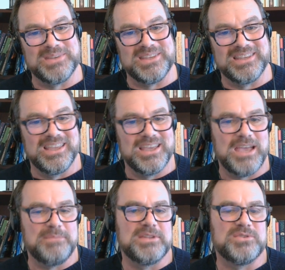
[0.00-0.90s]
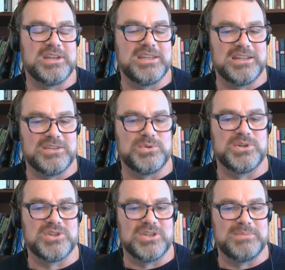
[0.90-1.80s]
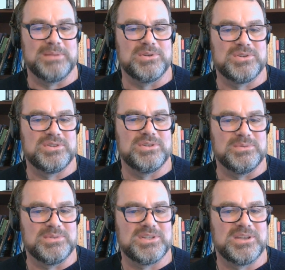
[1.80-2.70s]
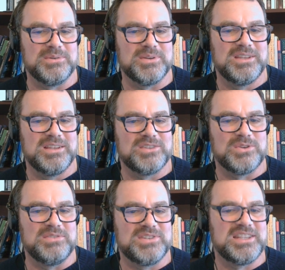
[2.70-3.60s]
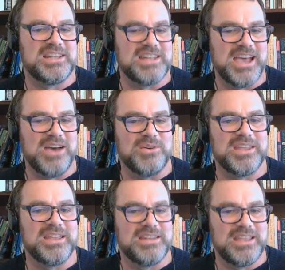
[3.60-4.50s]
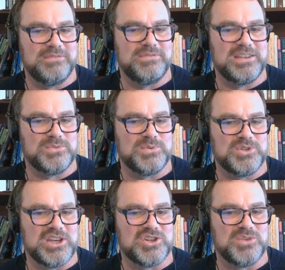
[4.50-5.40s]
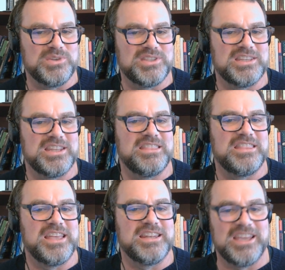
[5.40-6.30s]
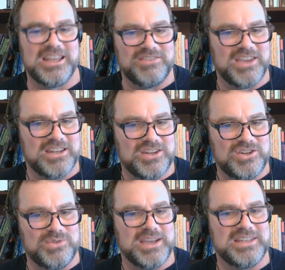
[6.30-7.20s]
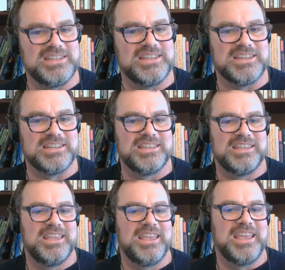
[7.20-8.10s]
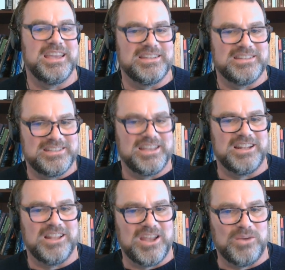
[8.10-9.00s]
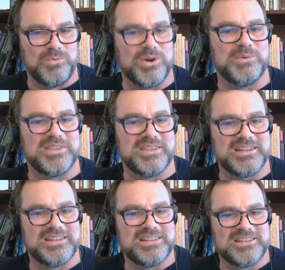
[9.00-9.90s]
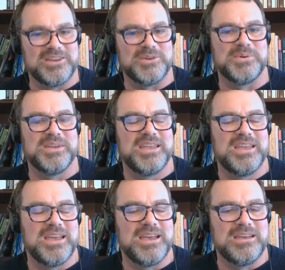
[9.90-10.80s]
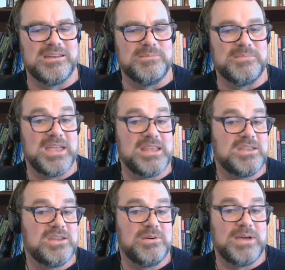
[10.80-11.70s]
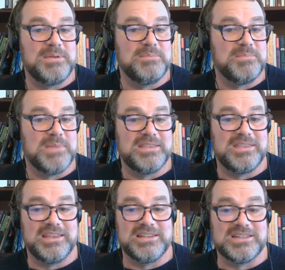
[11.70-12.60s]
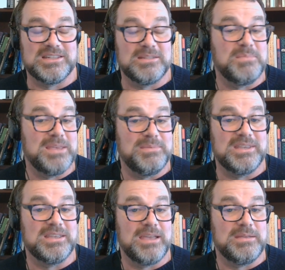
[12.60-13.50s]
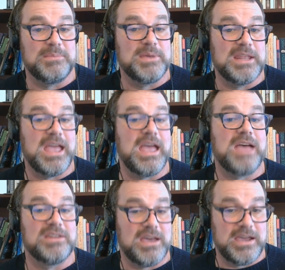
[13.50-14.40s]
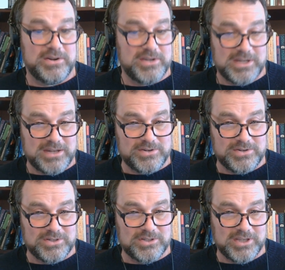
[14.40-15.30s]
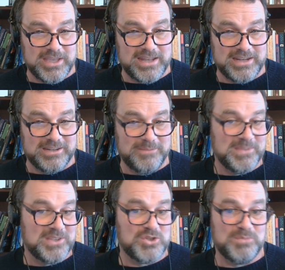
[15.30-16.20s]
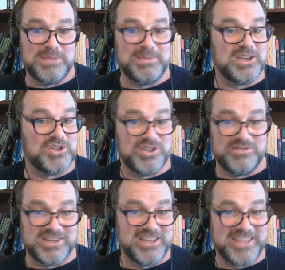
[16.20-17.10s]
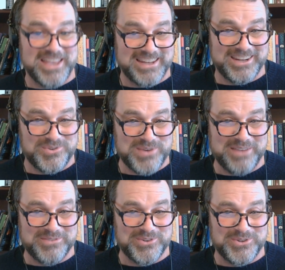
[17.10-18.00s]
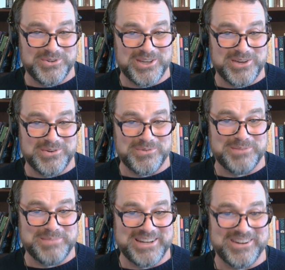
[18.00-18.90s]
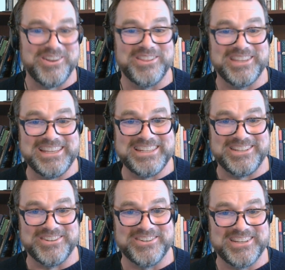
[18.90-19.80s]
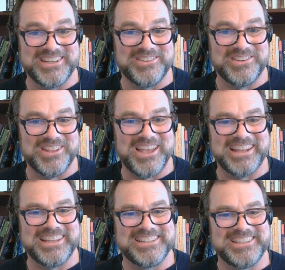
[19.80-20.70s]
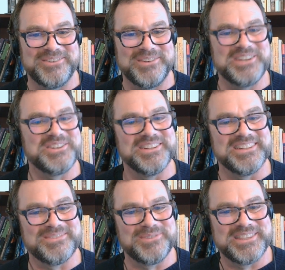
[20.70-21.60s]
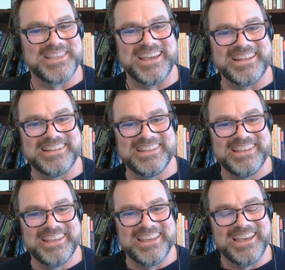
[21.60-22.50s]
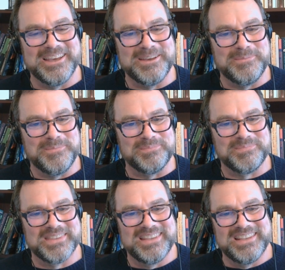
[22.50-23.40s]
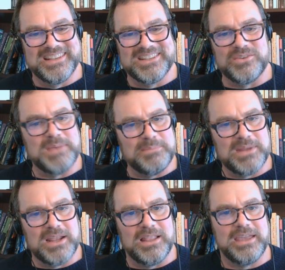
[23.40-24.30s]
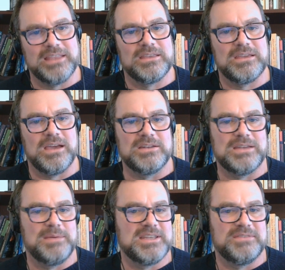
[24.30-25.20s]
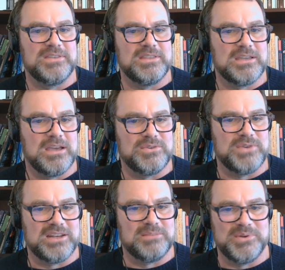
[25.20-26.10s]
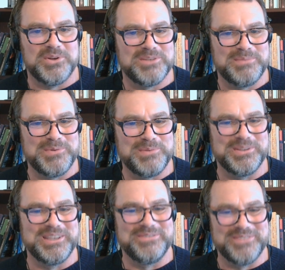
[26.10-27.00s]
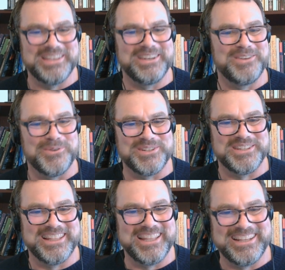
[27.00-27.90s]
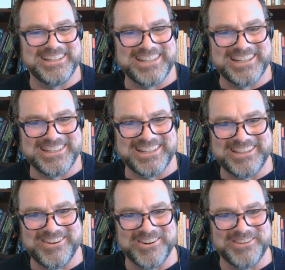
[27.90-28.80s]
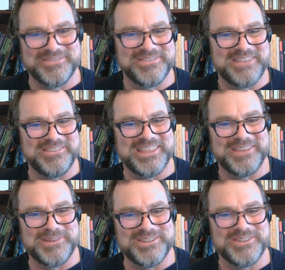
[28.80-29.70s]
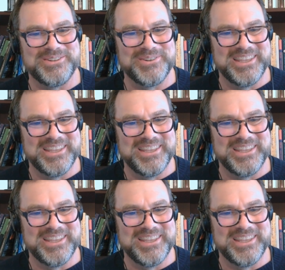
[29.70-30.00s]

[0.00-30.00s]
be hmm. i've been trying to get it traditionally published too so so i've sent it out and and faced rejection with it and then kind of gotten a new idea and done a lot of work with it. So, um, and you know, I mean, my thing is, is that maybe I, I, mean, I haven't hired an editor to look at it, so maybe I should have done that a draft or two ago, and it would have made it all the easier. You know, there are a lot of considerations with that. Um, so, but, but I like the con. I mean, definitely the contract approach. I mean, we believe in goals and deadlines. That's at the heart of everything we do.